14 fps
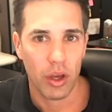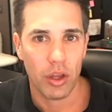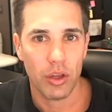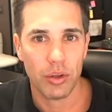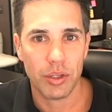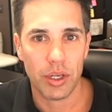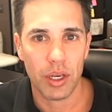
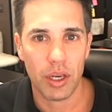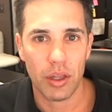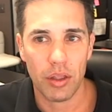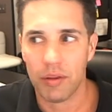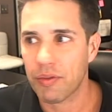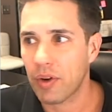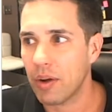You see
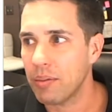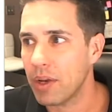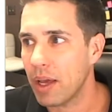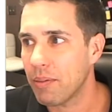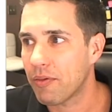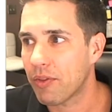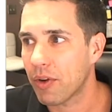the from
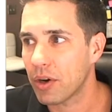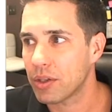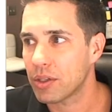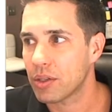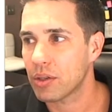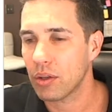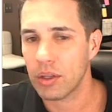name
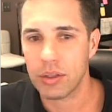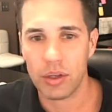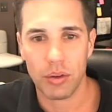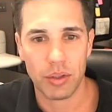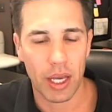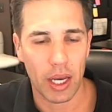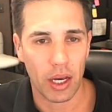first. So let's go
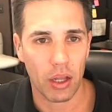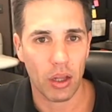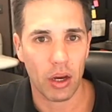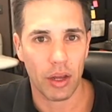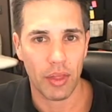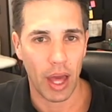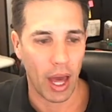take a
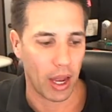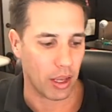look at that.